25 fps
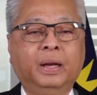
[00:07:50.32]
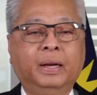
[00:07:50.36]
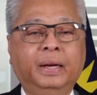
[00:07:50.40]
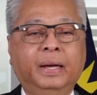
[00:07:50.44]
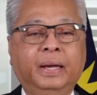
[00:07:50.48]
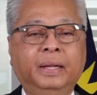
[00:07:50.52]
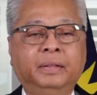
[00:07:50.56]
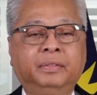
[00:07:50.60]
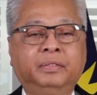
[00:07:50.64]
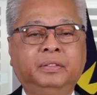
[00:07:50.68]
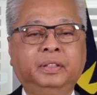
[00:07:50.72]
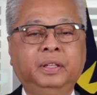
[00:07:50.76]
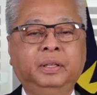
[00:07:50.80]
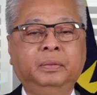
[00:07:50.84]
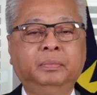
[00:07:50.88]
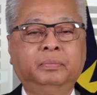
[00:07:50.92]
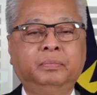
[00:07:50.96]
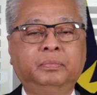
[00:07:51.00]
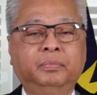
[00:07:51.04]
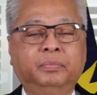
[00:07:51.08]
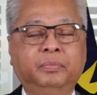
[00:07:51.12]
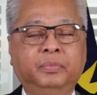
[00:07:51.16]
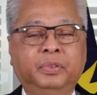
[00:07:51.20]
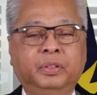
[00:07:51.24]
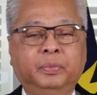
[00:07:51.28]

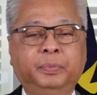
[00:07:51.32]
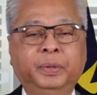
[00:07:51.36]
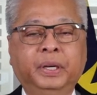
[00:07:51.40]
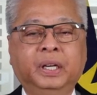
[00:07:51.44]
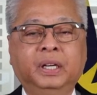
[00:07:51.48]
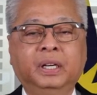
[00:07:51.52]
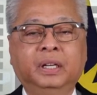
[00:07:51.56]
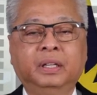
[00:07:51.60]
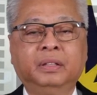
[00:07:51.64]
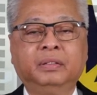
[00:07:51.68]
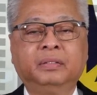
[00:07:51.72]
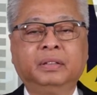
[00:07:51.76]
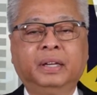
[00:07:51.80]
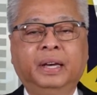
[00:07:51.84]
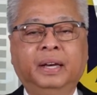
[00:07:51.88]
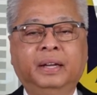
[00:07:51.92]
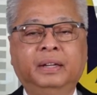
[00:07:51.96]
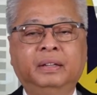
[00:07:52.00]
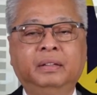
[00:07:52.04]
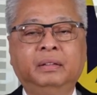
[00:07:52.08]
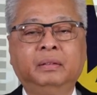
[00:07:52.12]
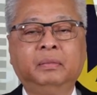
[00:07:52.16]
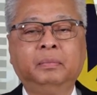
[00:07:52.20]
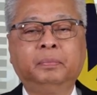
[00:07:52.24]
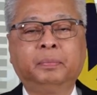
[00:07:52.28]
Esteemed speakers
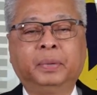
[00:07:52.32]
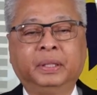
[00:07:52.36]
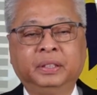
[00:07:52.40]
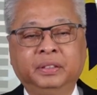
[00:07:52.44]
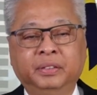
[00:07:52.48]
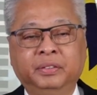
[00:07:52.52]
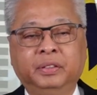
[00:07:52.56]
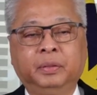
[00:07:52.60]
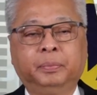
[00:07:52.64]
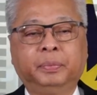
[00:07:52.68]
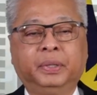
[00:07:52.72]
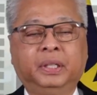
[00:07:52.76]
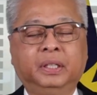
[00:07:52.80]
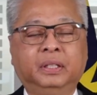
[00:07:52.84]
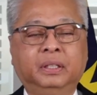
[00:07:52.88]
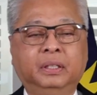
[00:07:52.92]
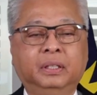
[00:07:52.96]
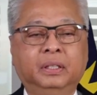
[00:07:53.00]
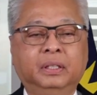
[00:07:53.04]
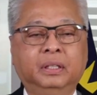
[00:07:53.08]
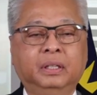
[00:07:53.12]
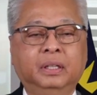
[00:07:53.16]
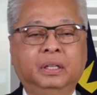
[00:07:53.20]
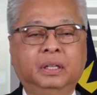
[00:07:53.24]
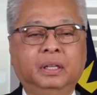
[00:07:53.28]
and participants,
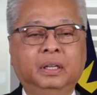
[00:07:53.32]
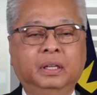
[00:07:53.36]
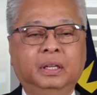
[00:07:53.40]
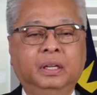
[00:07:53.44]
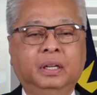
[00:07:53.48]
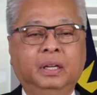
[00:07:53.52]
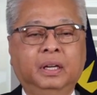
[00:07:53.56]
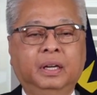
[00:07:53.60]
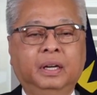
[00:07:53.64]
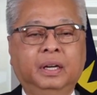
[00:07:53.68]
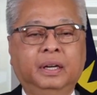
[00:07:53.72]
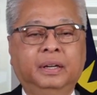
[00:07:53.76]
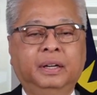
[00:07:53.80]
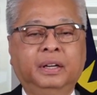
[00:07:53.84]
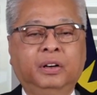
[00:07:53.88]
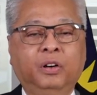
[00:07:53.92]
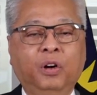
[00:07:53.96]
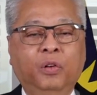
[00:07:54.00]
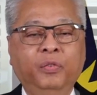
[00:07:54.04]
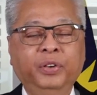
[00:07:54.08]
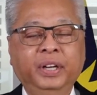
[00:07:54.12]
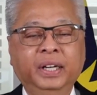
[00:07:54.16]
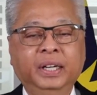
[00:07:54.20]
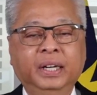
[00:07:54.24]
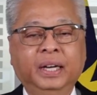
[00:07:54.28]
the
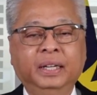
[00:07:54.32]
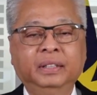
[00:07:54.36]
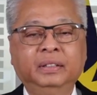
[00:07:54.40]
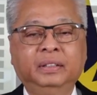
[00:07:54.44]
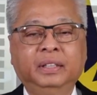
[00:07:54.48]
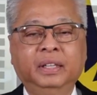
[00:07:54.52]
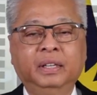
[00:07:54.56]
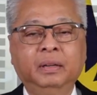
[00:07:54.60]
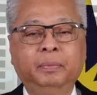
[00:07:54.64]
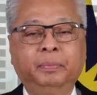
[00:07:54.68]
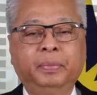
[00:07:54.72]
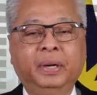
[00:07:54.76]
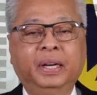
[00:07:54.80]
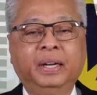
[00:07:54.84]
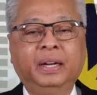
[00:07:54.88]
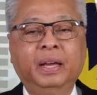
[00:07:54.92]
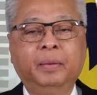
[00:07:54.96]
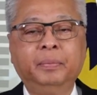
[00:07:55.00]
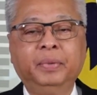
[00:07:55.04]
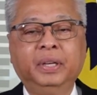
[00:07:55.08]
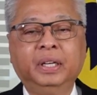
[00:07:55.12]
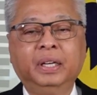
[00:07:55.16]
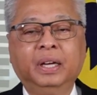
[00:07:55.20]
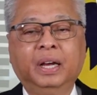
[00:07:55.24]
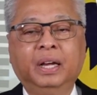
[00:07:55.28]
COVID-19
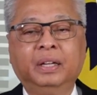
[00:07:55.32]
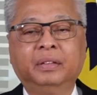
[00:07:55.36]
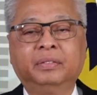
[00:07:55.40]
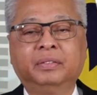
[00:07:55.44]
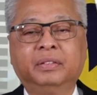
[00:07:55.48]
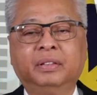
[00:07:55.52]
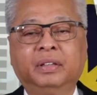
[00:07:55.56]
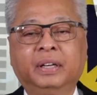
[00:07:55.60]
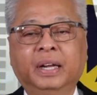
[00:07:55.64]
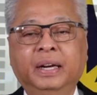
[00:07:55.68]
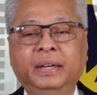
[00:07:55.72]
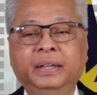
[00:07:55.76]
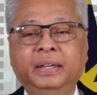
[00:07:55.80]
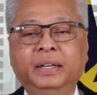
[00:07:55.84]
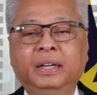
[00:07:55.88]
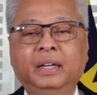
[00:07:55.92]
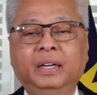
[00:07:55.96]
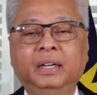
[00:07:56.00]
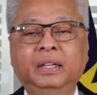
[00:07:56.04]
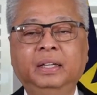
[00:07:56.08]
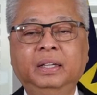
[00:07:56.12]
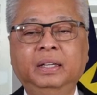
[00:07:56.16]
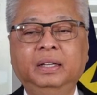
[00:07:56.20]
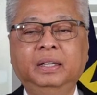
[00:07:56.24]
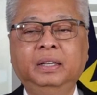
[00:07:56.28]
pandemic has
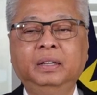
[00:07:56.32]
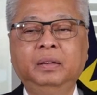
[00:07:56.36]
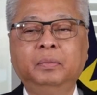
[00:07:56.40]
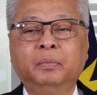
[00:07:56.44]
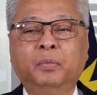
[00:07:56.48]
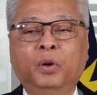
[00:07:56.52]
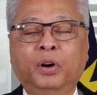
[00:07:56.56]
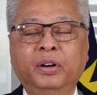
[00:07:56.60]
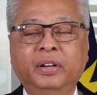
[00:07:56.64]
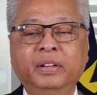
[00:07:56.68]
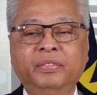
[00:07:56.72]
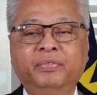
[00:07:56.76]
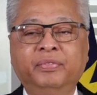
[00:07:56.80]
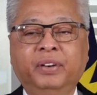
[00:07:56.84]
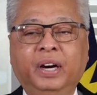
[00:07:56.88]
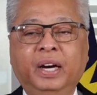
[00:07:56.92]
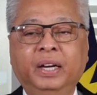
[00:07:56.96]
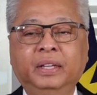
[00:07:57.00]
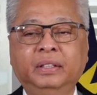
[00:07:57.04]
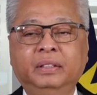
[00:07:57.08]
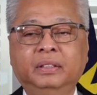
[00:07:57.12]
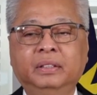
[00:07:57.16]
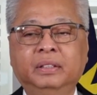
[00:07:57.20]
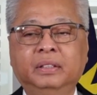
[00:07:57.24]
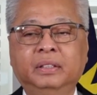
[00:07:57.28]
radically
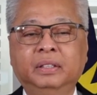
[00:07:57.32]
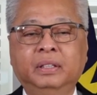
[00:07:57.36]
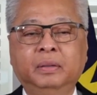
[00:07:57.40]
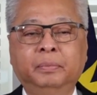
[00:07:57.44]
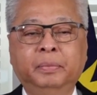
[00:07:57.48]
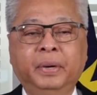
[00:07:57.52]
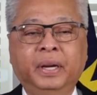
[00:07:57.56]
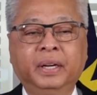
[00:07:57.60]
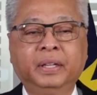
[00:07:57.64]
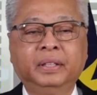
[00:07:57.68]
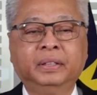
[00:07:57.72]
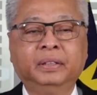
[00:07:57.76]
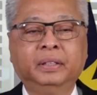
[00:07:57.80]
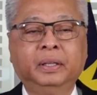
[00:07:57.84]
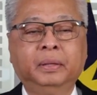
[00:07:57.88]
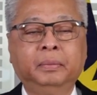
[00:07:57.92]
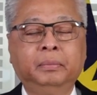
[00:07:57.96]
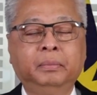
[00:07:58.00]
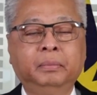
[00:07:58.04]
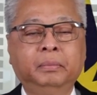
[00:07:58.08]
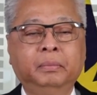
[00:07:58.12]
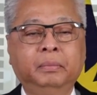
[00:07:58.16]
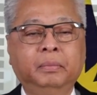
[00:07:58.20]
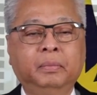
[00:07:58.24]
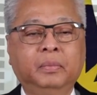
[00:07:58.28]
modified the
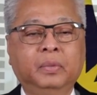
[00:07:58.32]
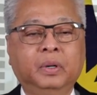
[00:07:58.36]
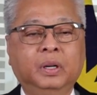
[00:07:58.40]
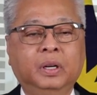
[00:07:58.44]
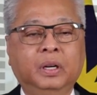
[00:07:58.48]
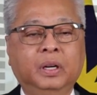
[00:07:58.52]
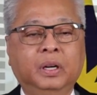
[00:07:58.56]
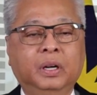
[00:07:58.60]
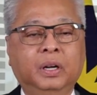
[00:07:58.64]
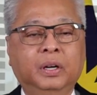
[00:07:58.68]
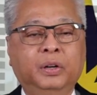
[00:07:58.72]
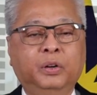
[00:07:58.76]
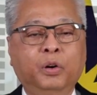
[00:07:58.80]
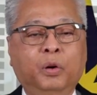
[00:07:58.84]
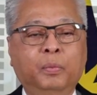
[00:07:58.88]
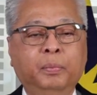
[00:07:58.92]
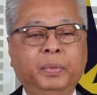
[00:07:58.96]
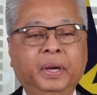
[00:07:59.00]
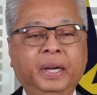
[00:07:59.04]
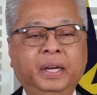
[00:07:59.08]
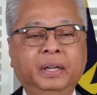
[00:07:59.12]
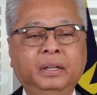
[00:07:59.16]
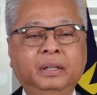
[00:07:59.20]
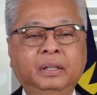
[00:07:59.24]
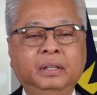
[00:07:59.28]
maritime
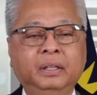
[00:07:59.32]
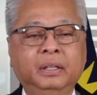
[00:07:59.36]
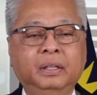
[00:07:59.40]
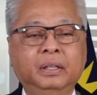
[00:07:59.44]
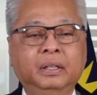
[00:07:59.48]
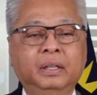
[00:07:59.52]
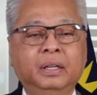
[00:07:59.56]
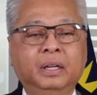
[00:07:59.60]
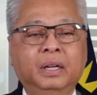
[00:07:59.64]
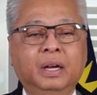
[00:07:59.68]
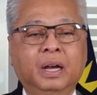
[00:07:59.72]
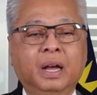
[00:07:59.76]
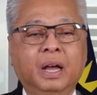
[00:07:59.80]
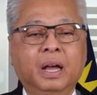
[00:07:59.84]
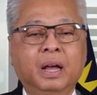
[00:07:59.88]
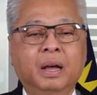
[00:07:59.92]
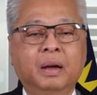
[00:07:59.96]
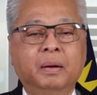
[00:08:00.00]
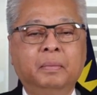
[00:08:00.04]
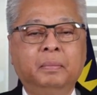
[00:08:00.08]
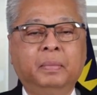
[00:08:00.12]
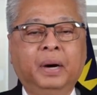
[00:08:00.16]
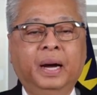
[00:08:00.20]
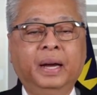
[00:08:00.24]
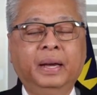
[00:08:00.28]
domain
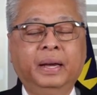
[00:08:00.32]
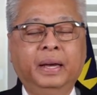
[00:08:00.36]
by